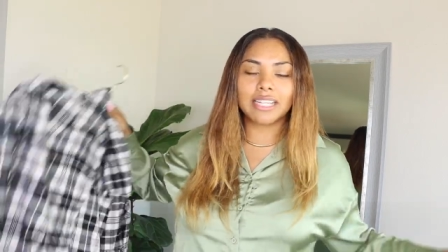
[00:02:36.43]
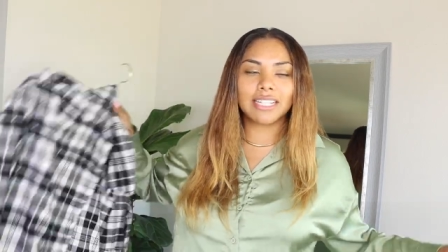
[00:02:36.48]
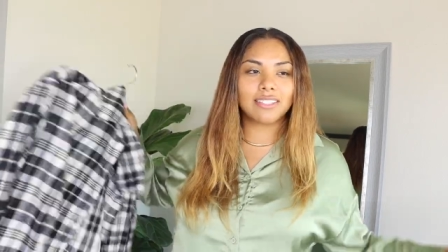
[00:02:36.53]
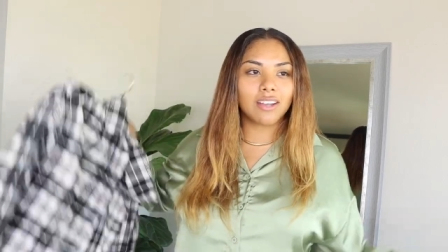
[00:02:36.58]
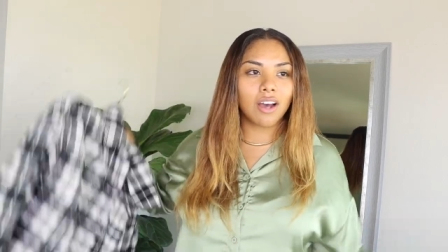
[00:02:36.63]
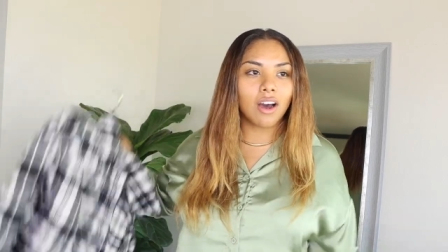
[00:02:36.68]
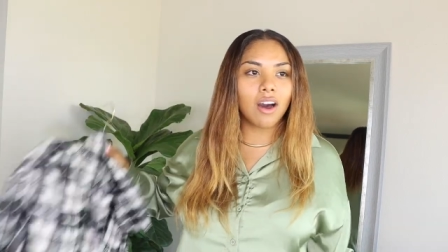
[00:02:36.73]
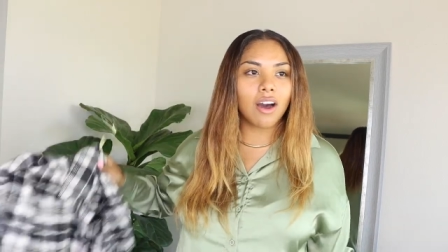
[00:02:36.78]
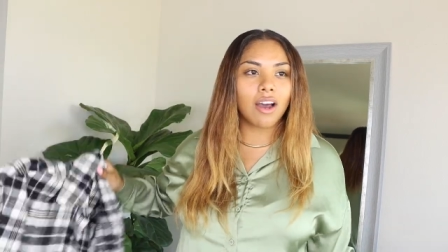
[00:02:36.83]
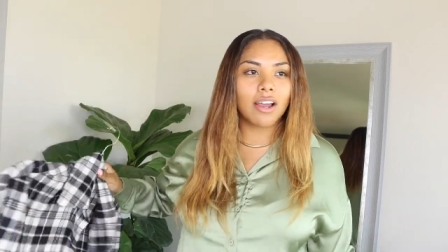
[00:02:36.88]

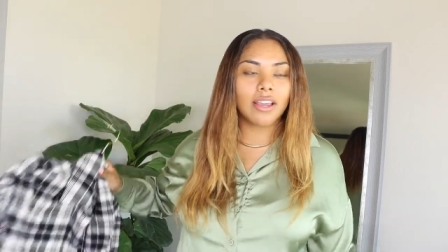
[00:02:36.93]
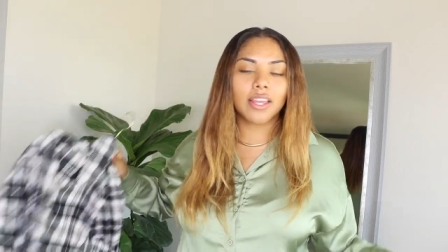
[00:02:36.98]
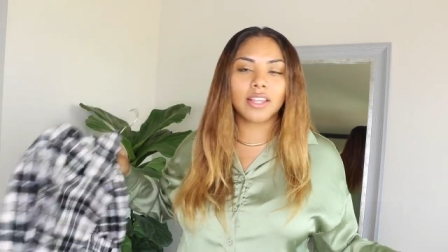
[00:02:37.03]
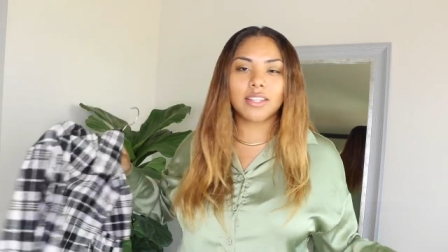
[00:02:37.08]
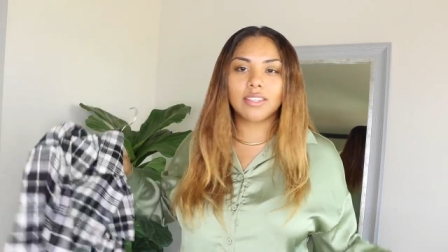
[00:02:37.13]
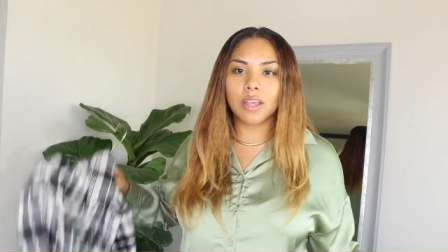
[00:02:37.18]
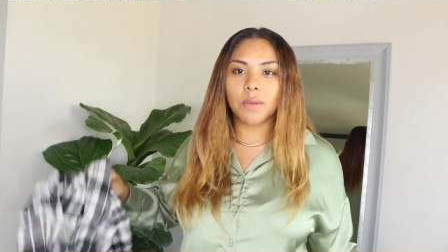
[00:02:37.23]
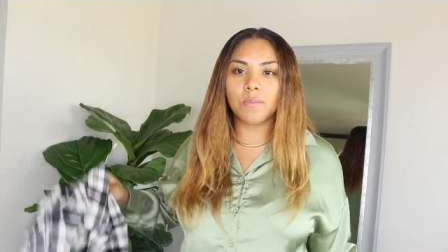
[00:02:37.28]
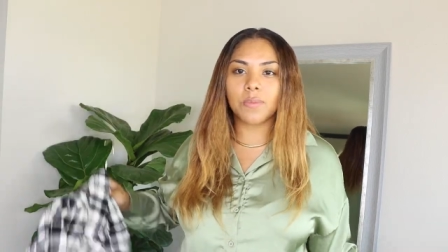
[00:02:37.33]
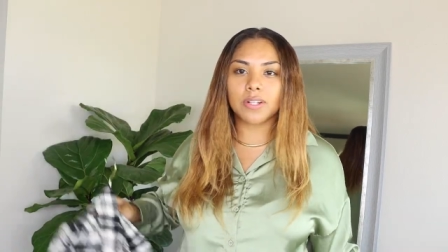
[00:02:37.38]
It's hot,
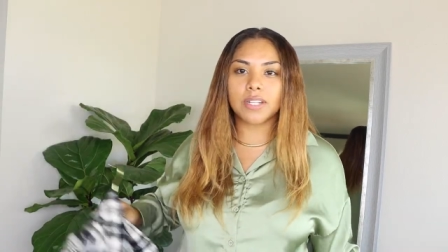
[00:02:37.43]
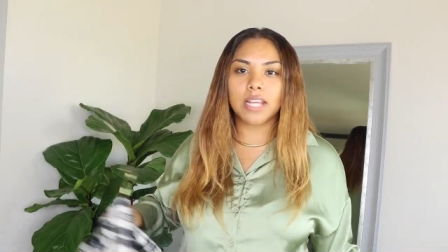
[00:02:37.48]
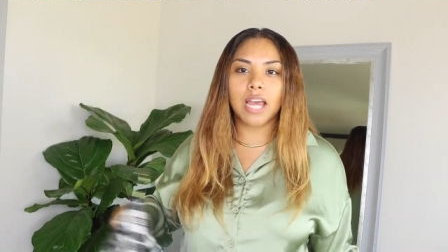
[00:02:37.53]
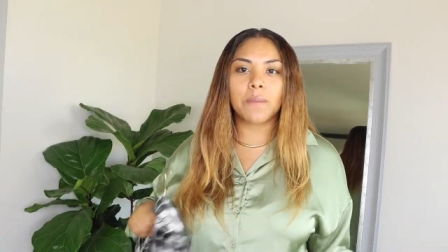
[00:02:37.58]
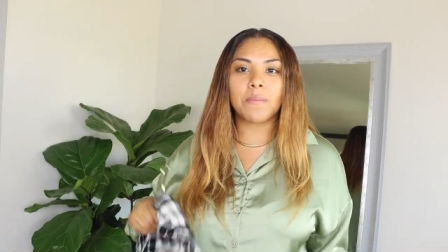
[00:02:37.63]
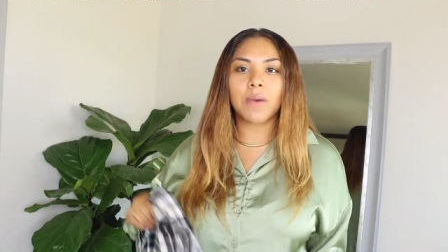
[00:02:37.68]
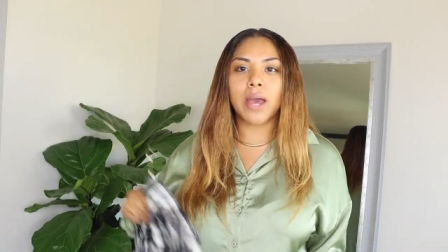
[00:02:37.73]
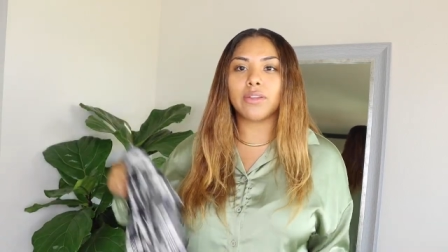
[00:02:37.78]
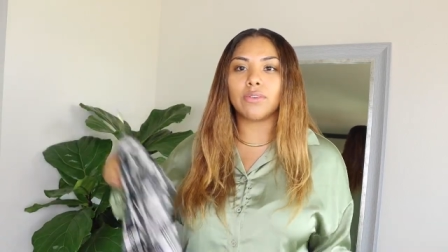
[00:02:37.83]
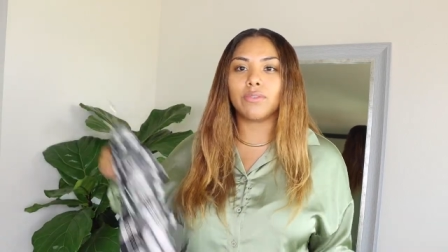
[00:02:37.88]
it's
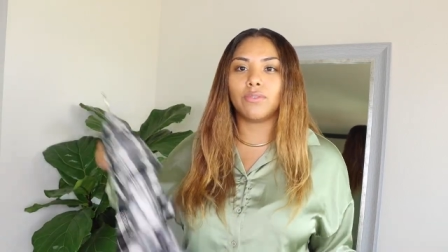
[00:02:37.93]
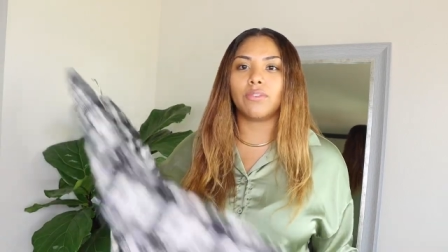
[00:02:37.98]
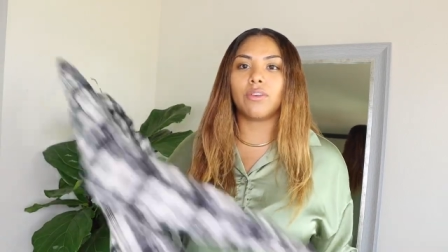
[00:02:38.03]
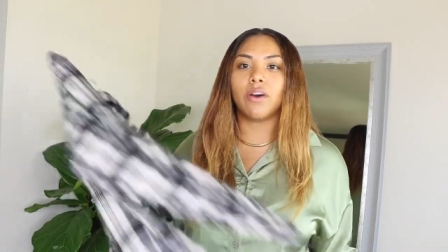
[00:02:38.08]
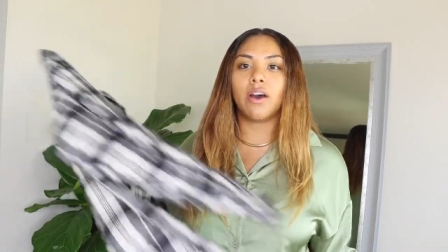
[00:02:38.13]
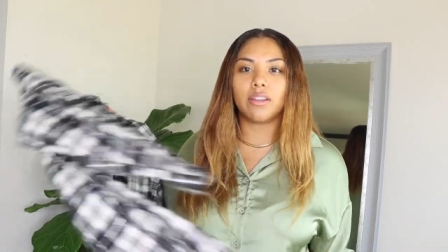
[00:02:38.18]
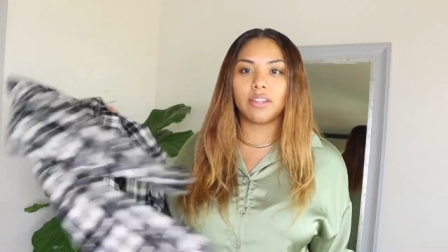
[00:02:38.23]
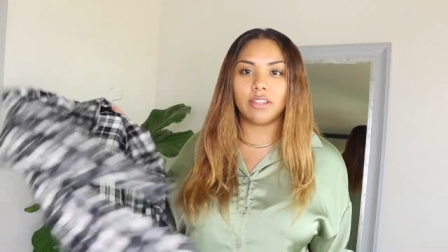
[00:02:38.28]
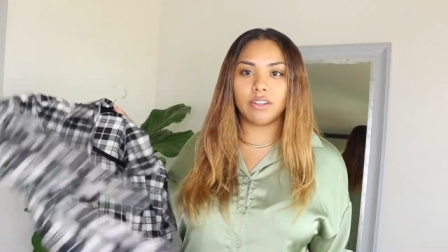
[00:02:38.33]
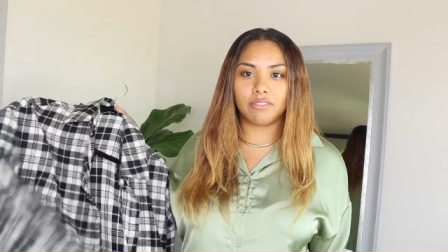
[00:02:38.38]
summertime, I do
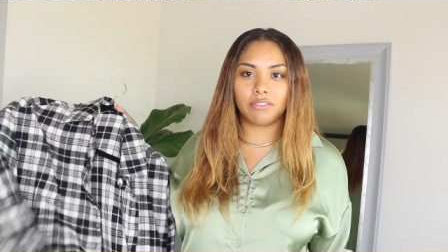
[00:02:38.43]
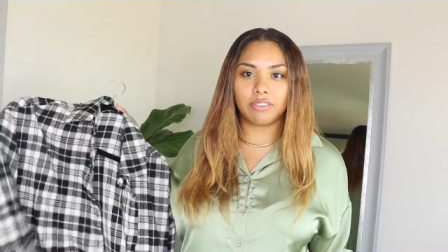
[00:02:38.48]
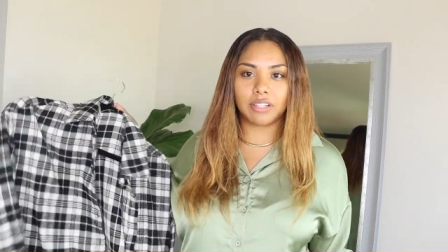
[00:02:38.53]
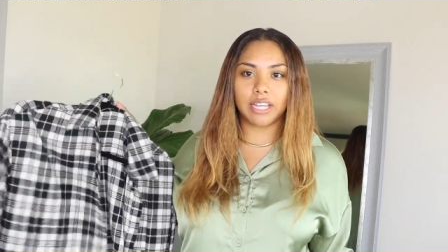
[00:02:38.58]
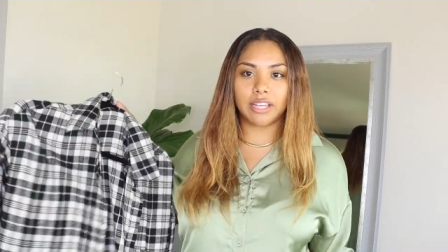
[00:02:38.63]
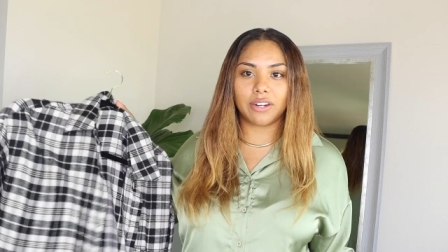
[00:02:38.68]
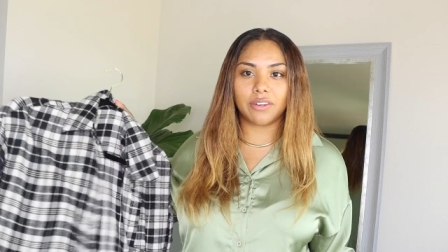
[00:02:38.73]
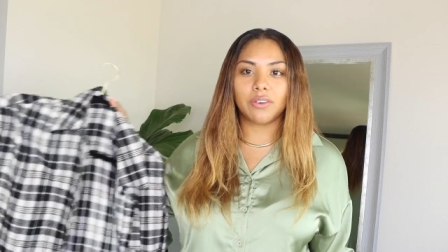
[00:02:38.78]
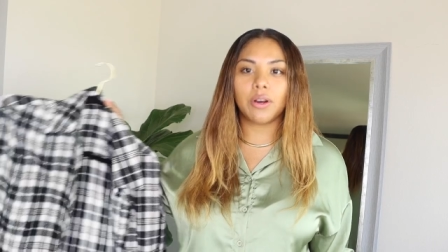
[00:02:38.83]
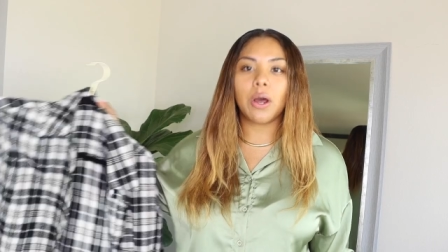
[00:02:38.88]
not need a
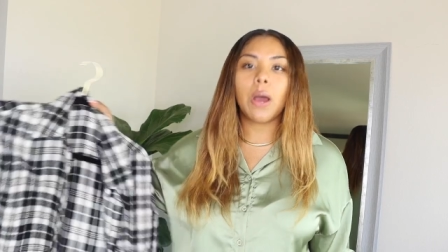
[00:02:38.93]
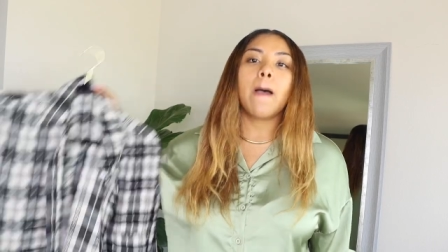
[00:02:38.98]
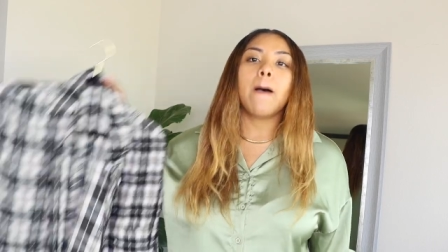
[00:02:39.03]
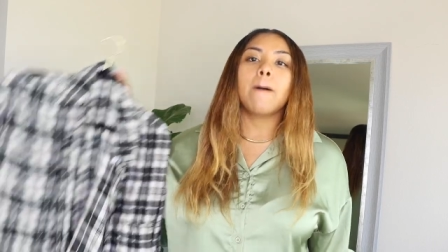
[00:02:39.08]
flannel.